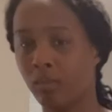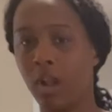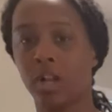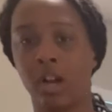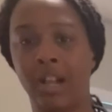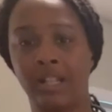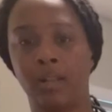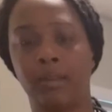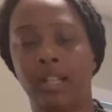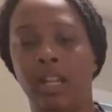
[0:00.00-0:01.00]
Go get
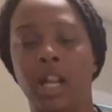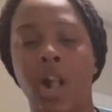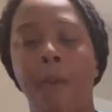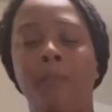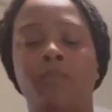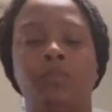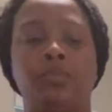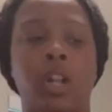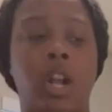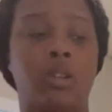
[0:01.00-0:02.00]
something to eat
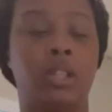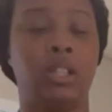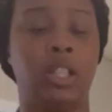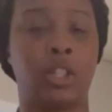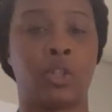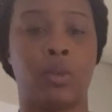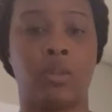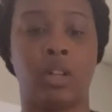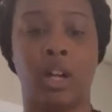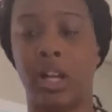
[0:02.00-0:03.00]
and go to the liquor
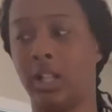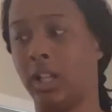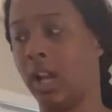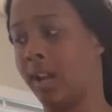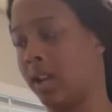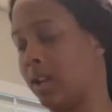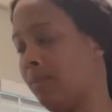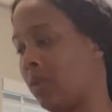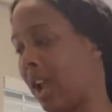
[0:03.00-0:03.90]
store and then head.